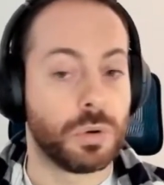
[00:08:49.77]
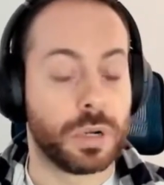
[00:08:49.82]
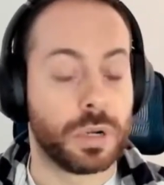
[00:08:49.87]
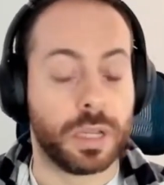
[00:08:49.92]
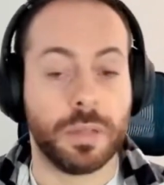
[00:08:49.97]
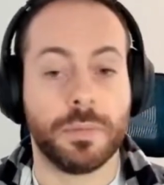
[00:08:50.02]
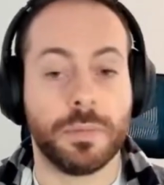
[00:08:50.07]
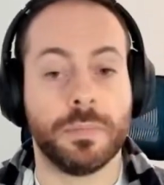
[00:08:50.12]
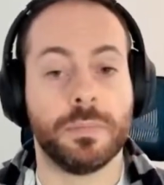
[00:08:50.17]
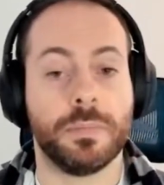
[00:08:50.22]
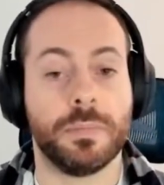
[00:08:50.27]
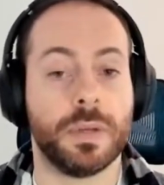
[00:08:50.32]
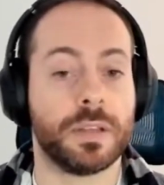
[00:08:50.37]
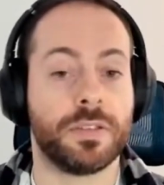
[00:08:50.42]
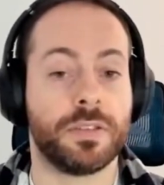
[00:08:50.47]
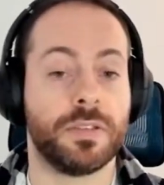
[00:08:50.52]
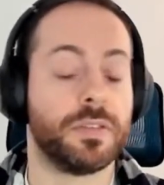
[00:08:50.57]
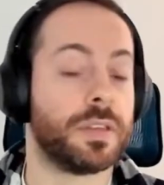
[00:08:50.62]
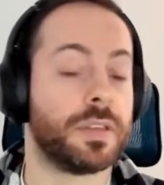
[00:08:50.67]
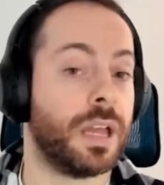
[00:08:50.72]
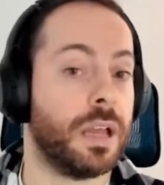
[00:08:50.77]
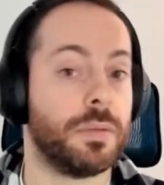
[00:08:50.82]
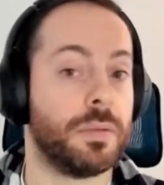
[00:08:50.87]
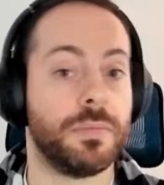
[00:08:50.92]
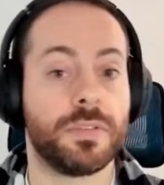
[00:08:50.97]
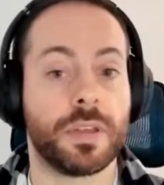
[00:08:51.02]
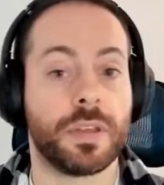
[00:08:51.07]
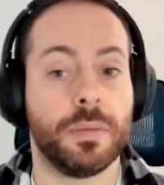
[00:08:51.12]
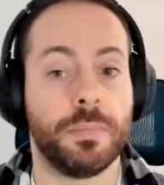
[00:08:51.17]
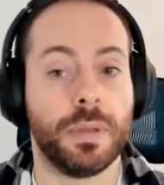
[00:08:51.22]
the rule name, but
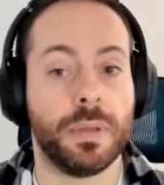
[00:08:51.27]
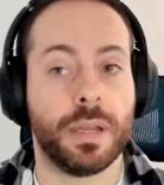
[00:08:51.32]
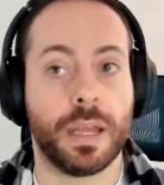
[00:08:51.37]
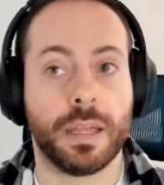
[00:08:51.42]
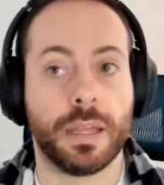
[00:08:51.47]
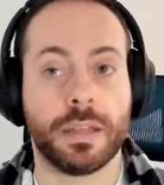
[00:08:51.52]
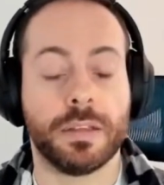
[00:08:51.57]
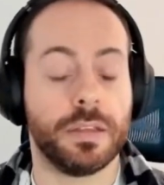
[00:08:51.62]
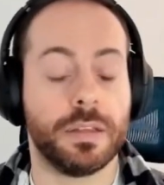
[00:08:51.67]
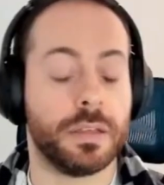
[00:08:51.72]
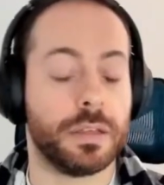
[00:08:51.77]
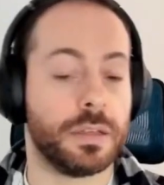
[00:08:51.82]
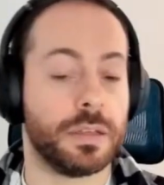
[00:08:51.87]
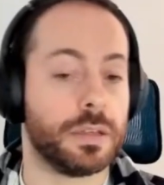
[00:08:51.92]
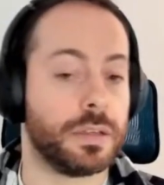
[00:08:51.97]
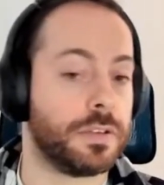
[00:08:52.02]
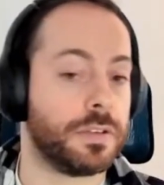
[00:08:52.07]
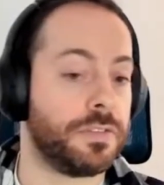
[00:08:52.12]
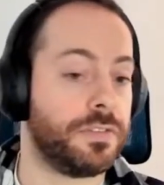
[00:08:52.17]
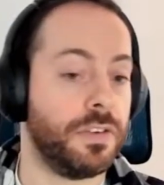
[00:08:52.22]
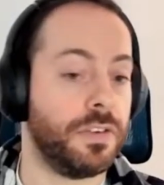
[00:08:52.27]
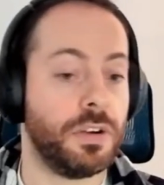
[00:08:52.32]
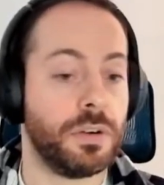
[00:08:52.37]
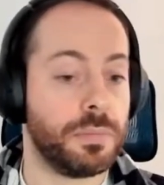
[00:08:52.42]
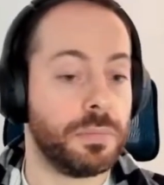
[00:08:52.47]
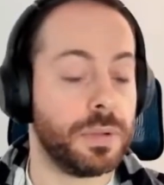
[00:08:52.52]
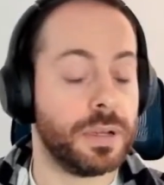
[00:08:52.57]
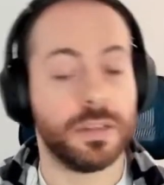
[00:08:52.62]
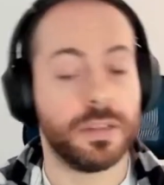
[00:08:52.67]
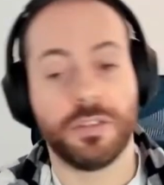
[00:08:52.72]
sometimes can be like
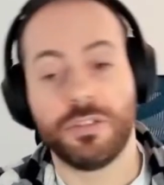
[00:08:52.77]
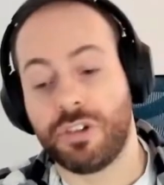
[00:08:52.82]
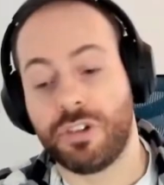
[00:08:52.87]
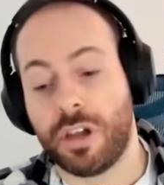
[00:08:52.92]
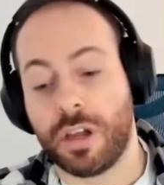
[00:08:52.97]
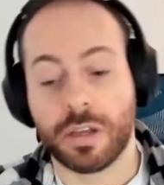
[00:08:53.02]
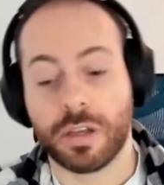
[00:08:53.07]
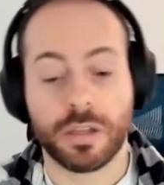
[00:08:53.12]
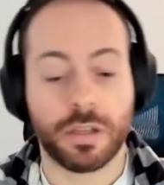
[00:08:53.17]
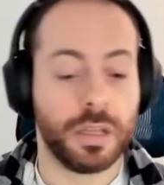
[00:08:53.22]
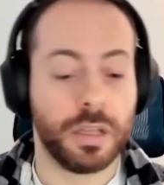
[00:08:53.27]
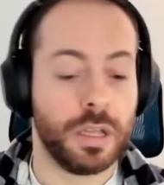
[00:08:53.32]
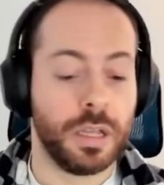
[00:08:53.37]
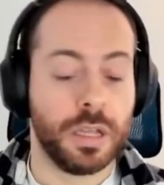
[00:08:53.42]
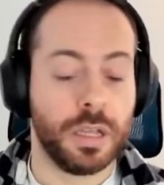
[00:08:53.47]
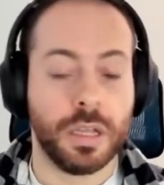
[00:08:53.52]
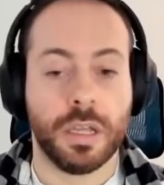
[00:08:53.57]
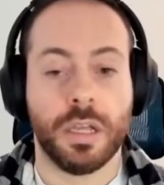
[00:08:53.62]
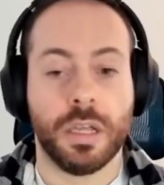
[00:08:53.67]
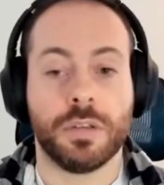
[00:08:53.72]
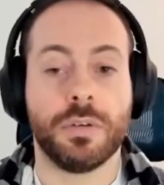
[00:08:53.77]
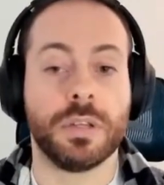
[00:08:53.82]
format check.